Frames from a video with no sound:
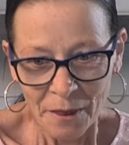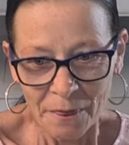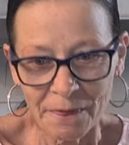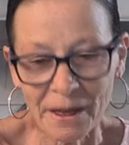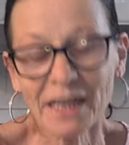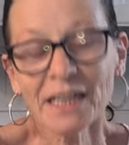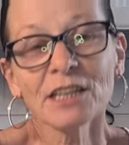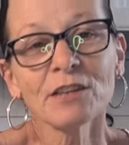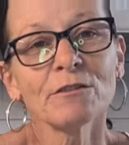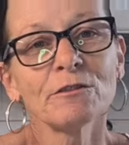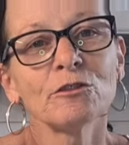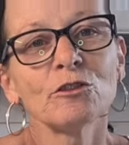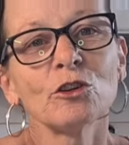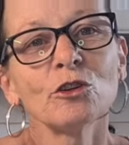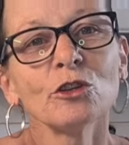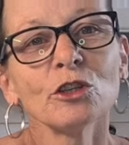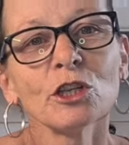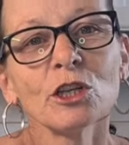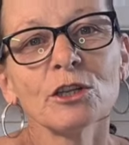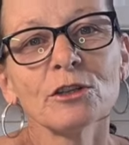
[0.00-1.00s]
Thank you for
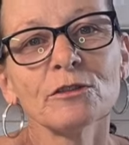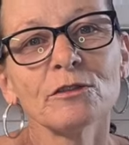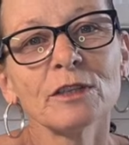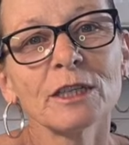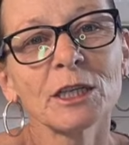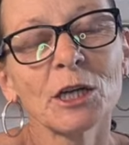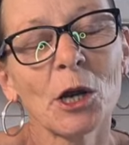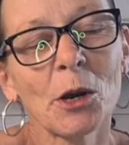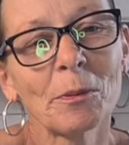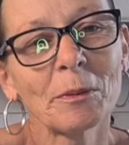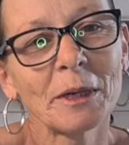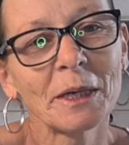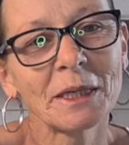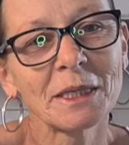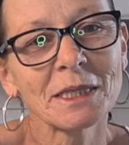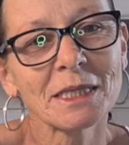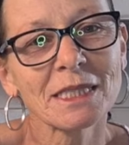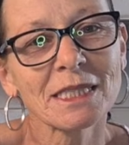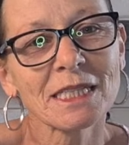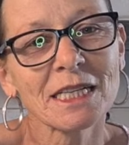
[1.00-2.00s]
all your lovely
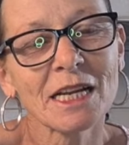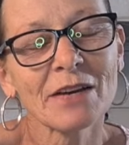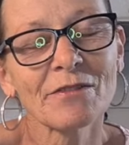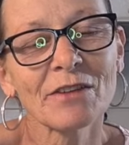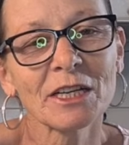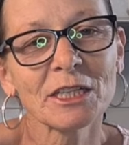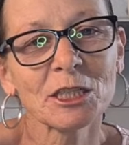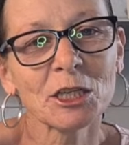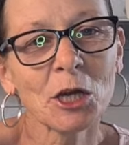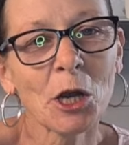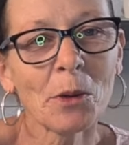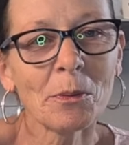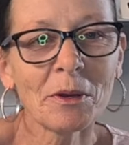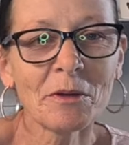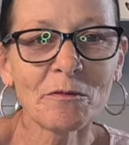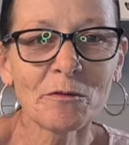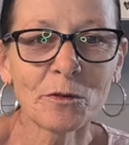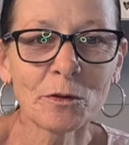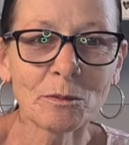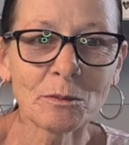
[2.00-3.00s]
comments, and I've had a
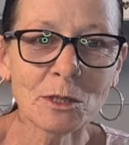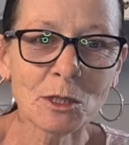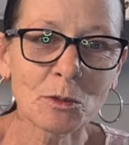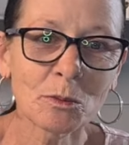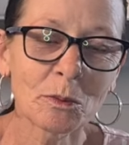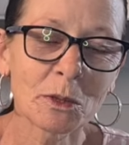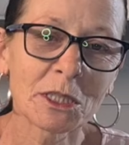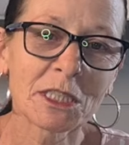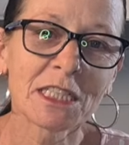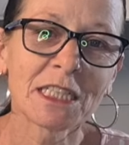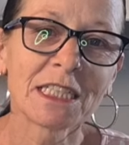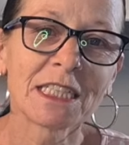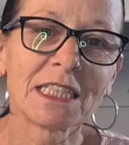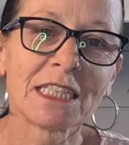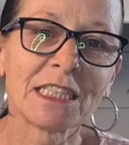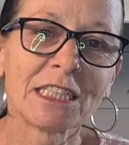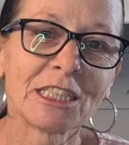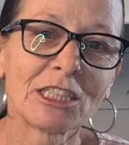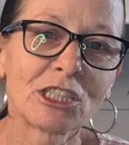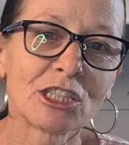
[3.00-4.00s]
comment from somebody in
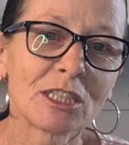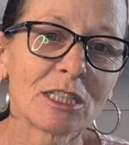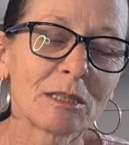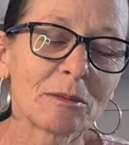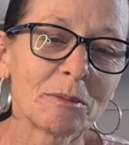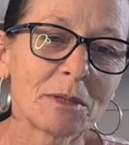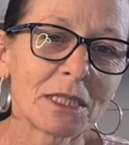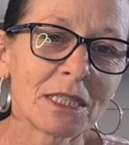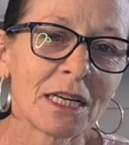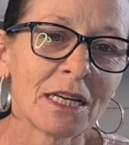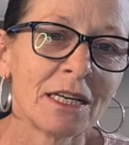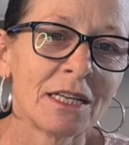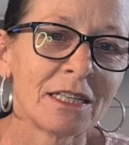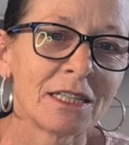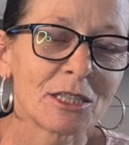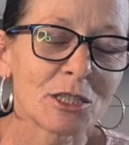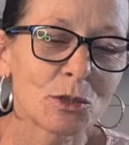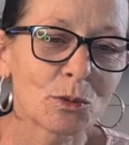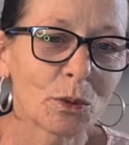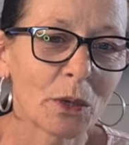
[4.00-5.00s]
Egypt
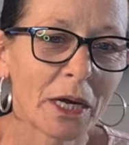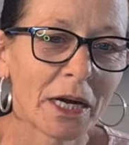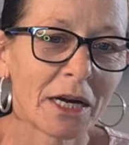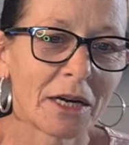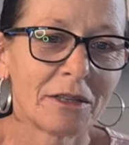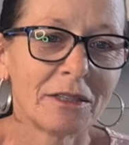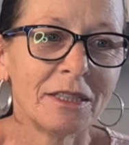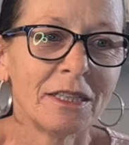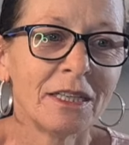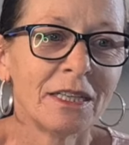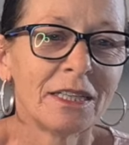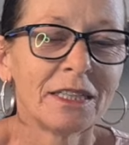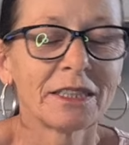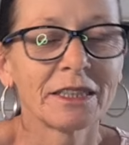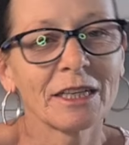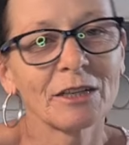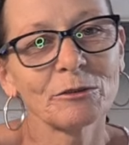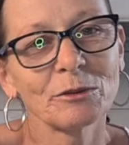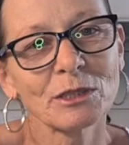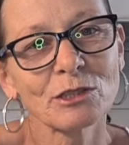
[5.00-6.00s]
as well,
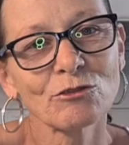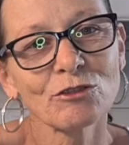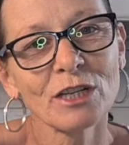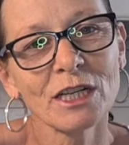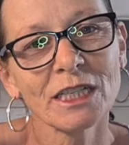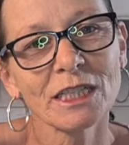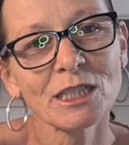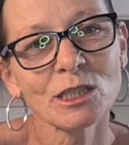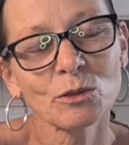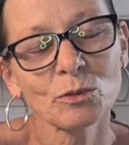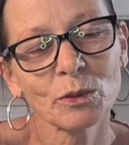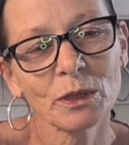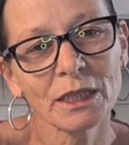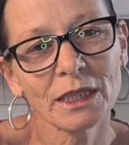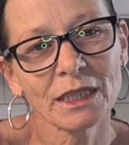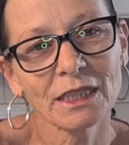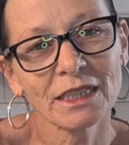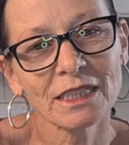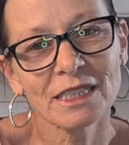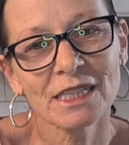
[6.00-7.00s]
and that was really
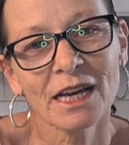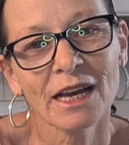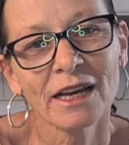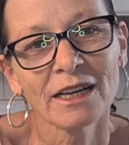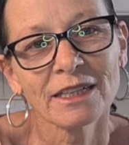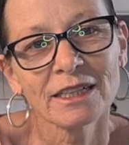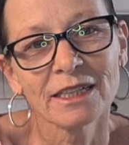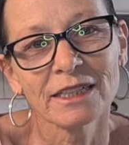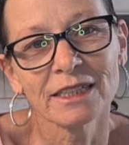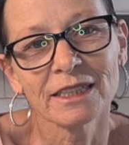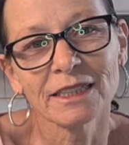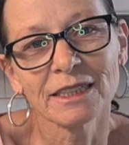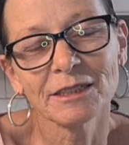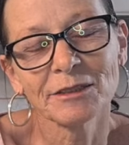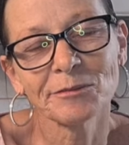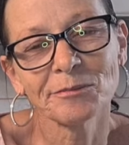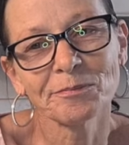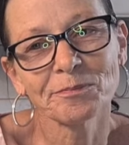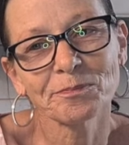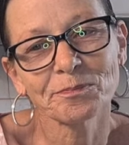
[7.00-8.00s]
sweet.
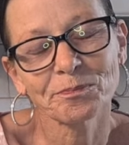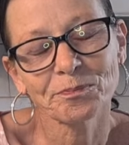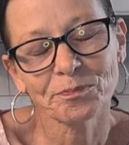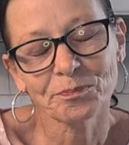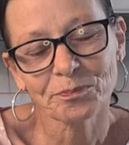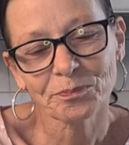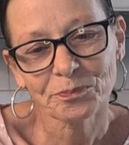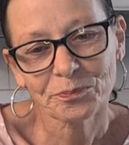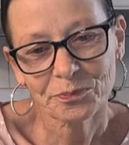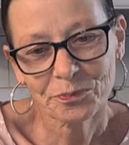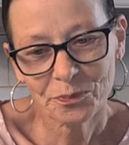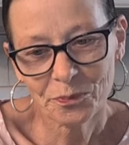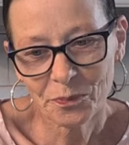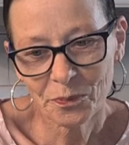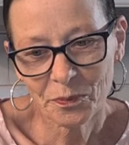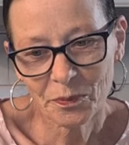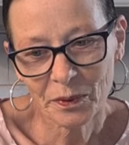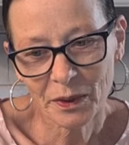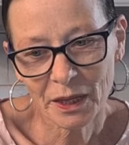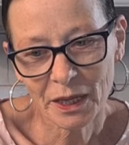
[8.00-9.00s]
I
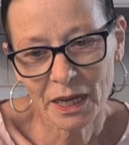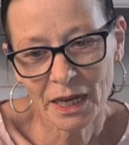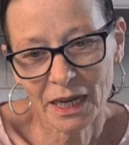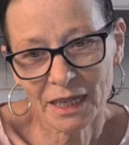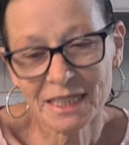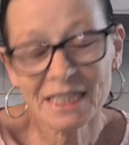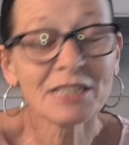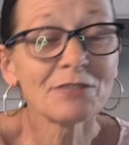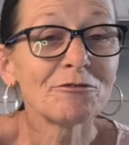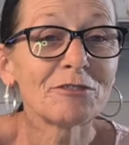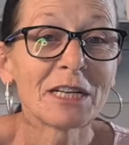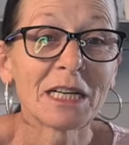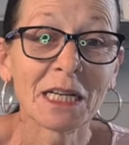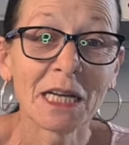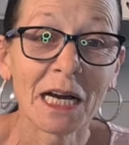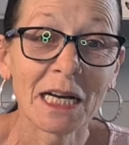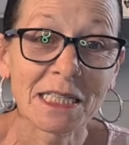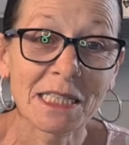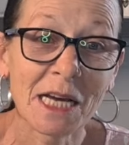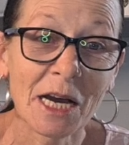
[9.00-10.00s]
didn't
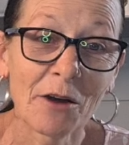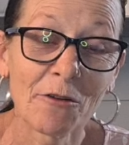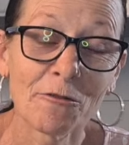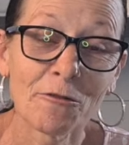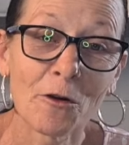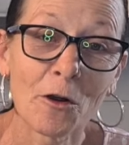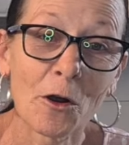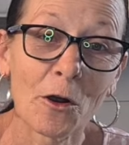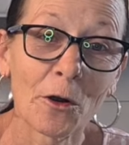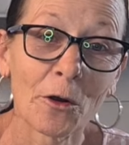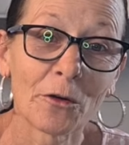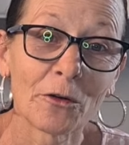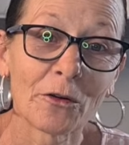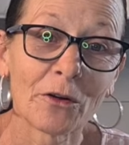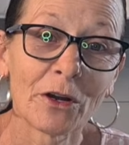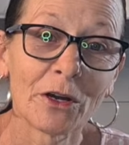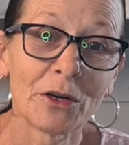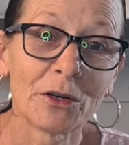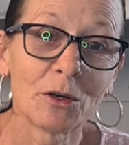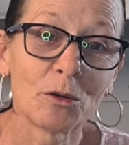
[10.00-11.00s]
realise how far
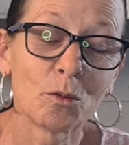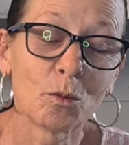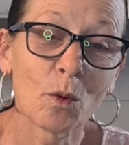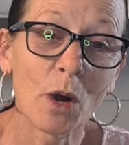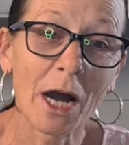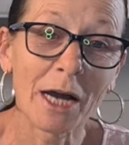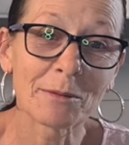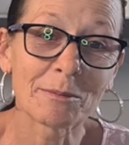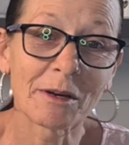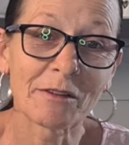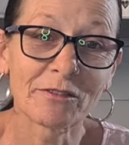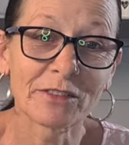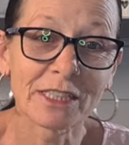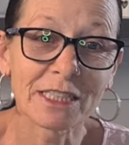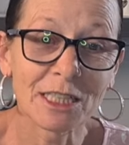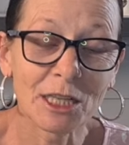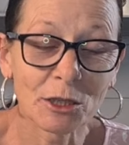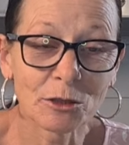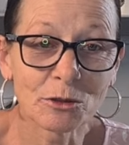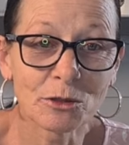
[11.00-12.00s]
and wide my
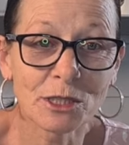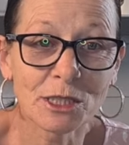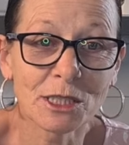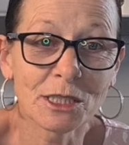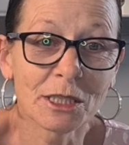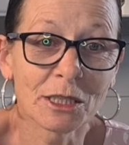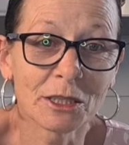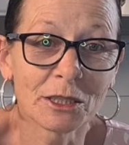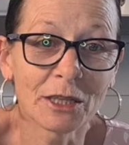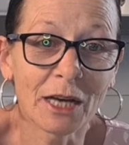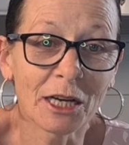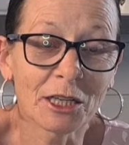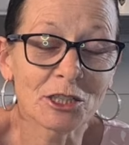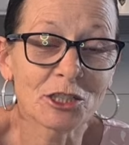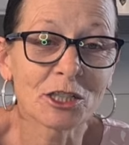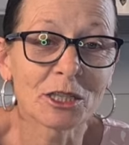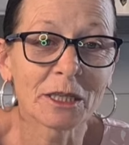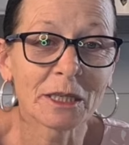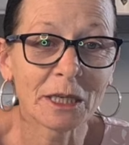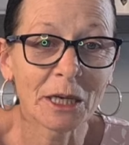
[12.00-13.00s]
videos
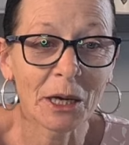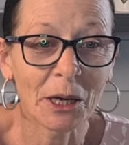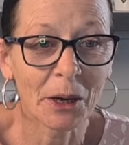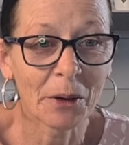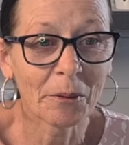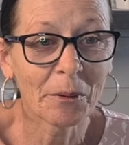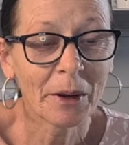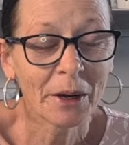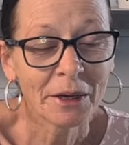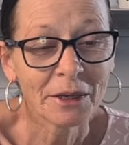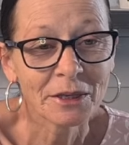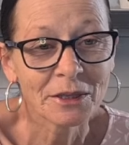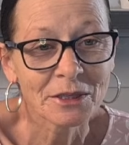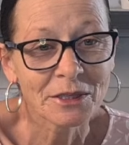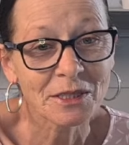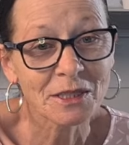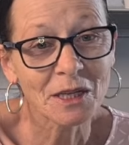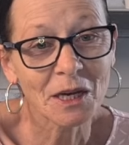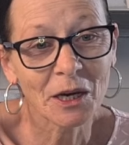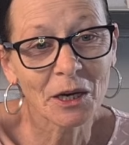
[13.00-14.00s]
actually go,
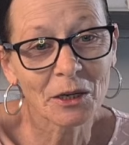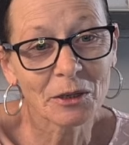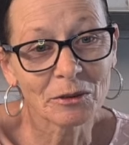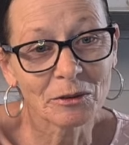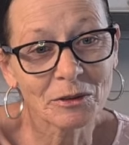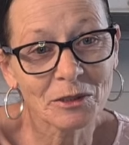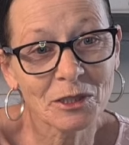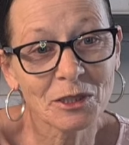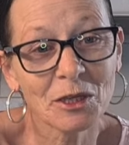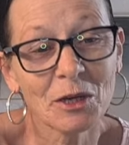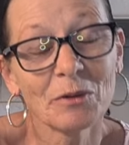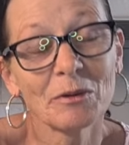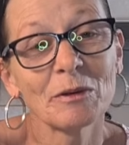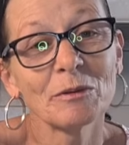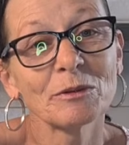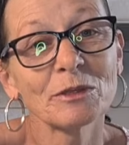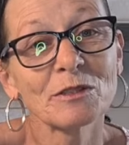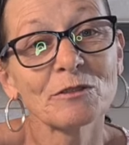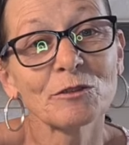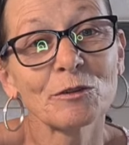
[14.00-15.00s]
so to know it
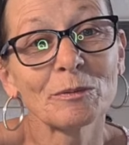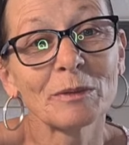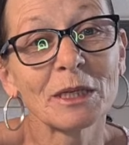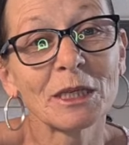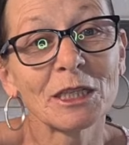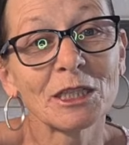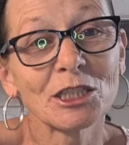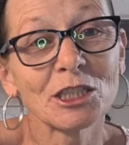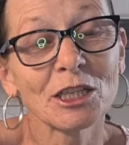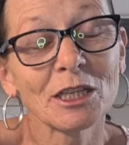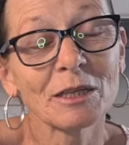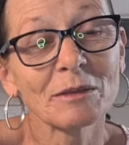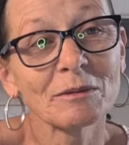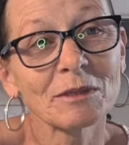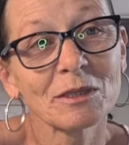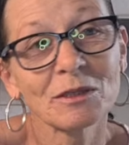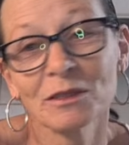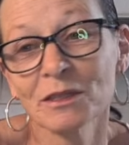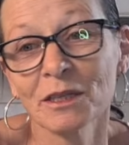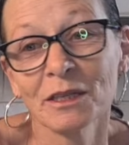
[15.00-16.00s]
was from
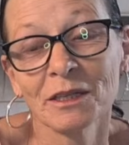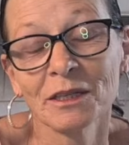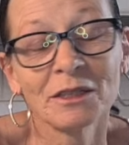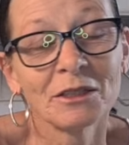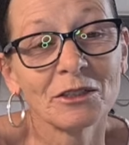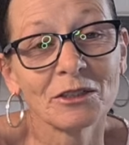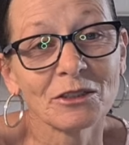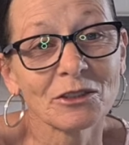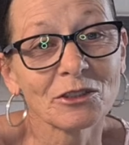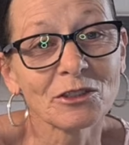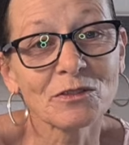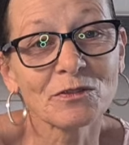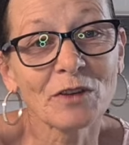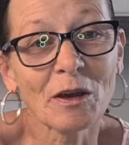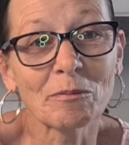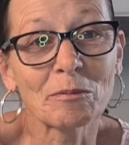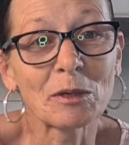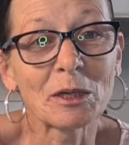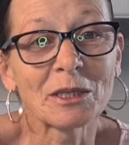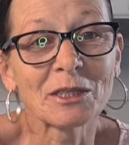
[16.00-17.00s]
Egypt, just
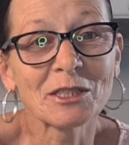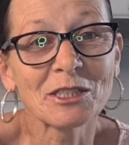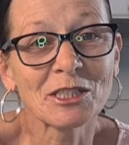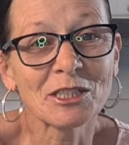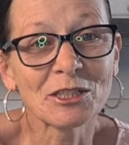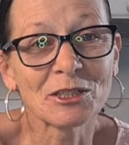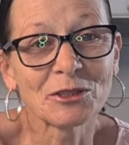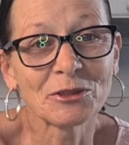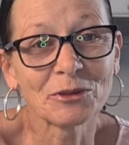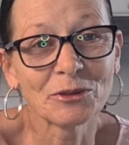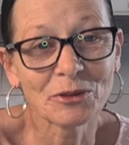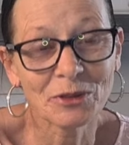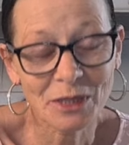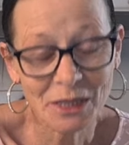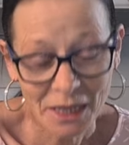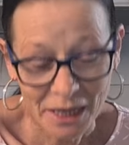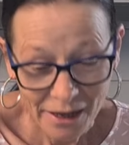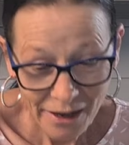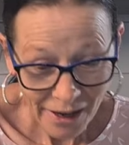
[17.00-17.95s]
fabulous news.